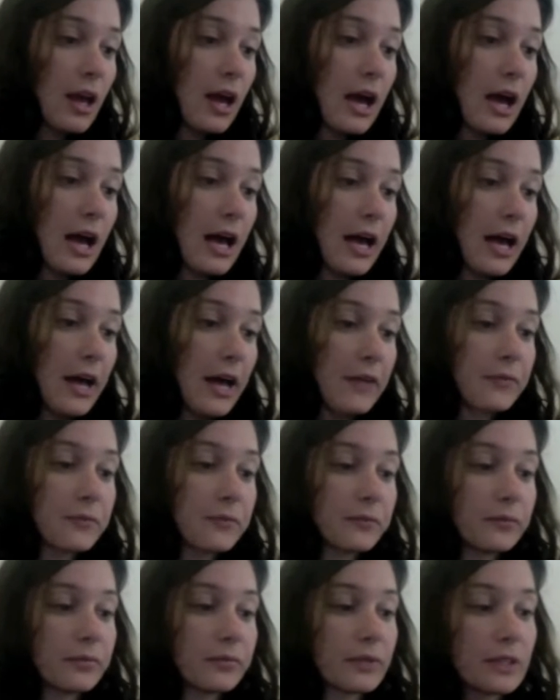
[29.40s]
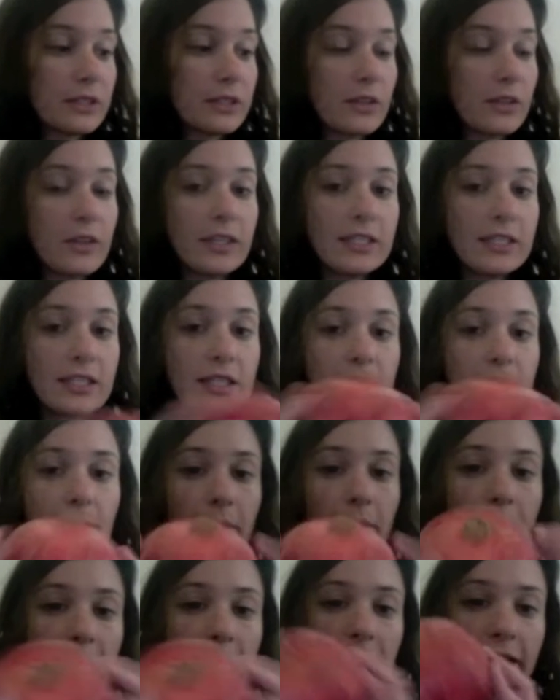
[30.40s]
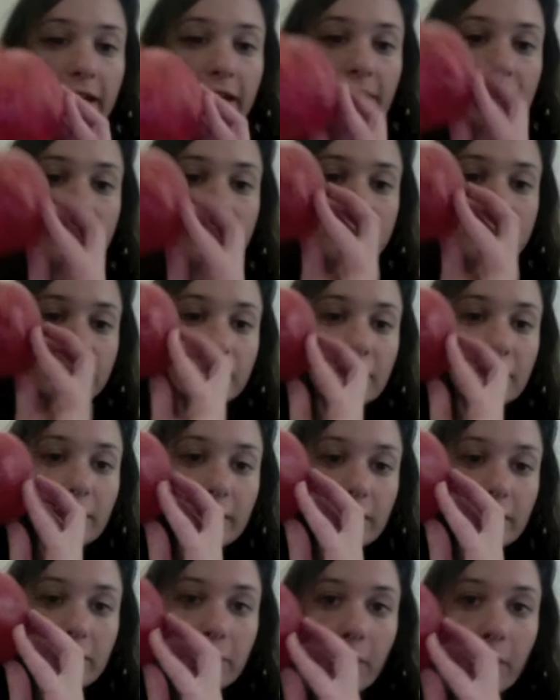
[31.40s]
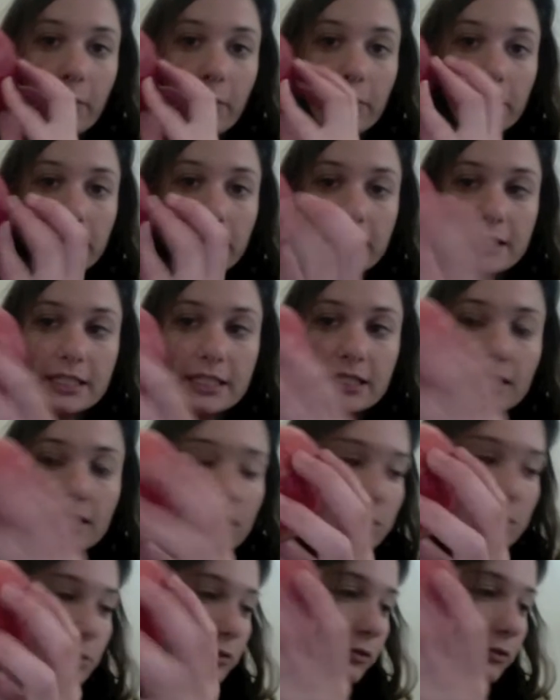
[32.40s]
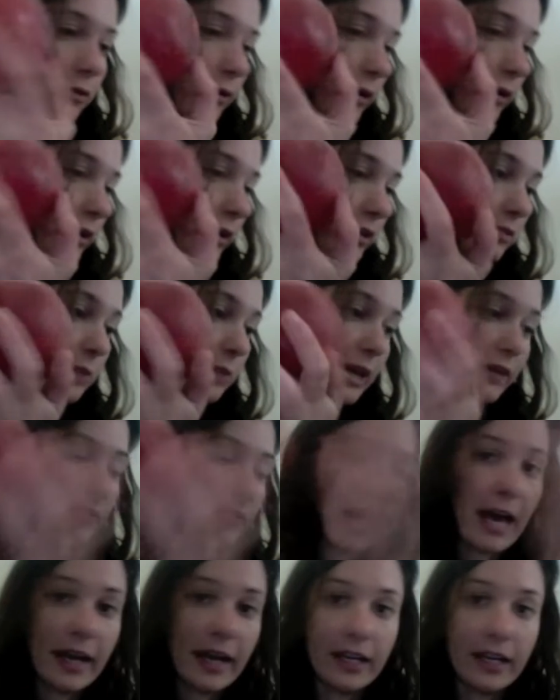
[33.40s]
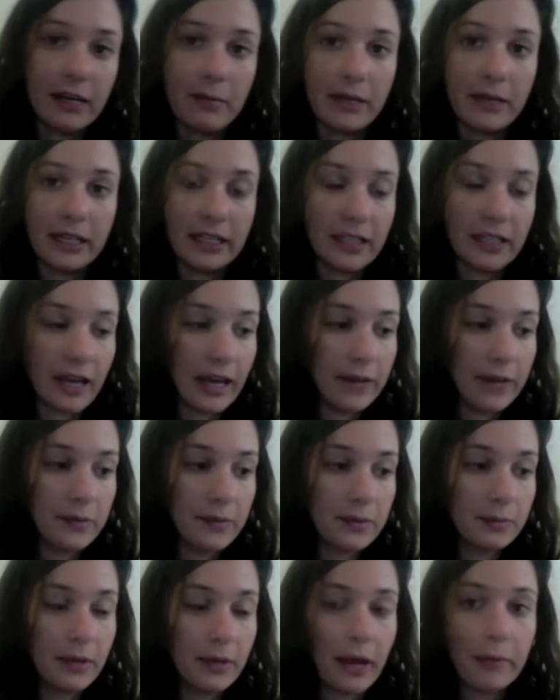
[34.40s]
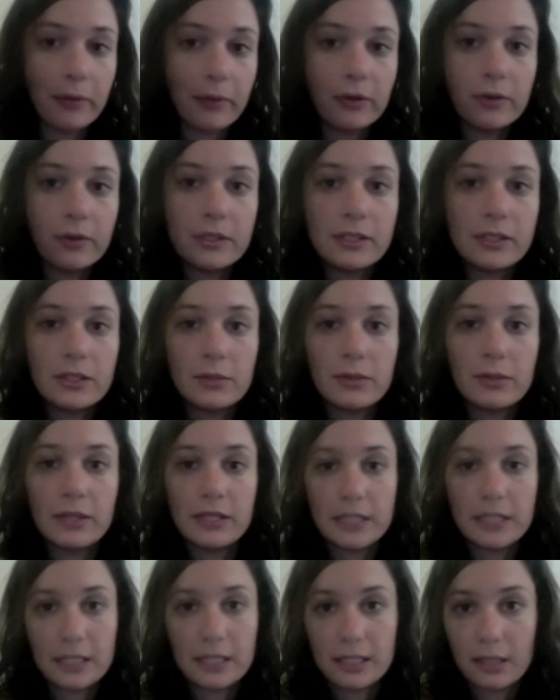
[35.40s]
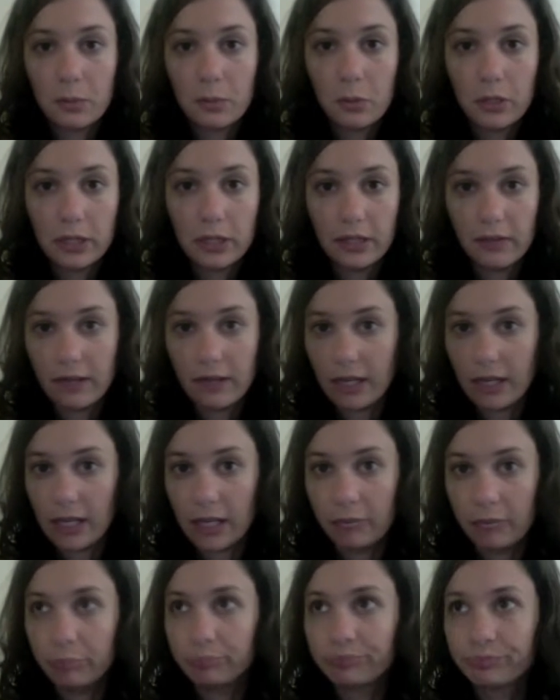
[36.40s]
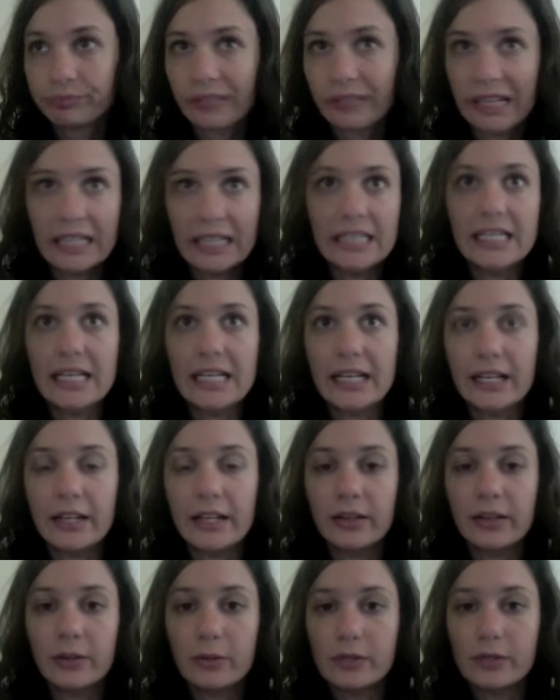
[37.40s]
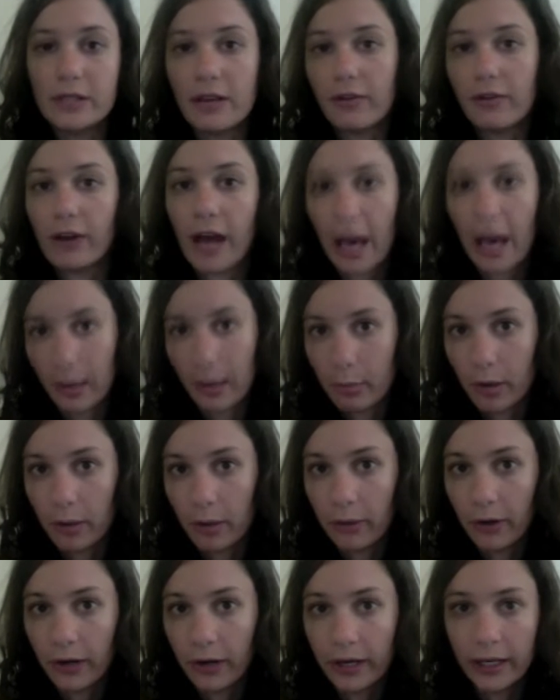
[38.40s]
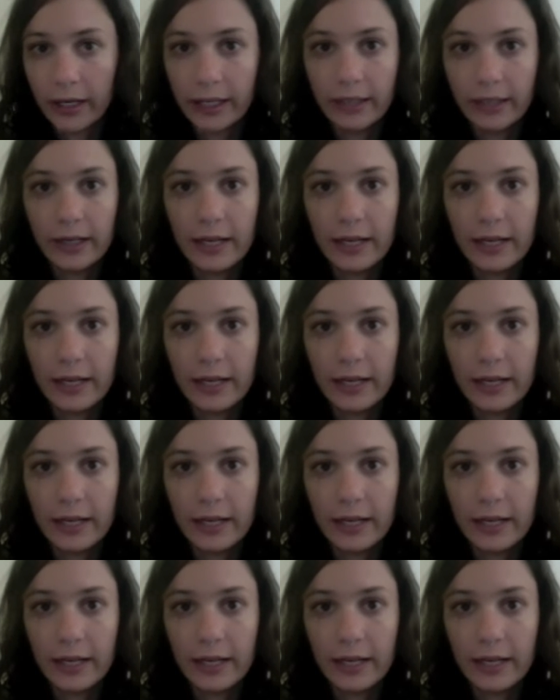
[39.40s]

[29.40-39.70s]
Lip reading: Uh, so this is a pomegranate. You've probably seen this before. You may have had it many times, but I'm going to assume that this is someone living in Indiana who's never had a pomegranate.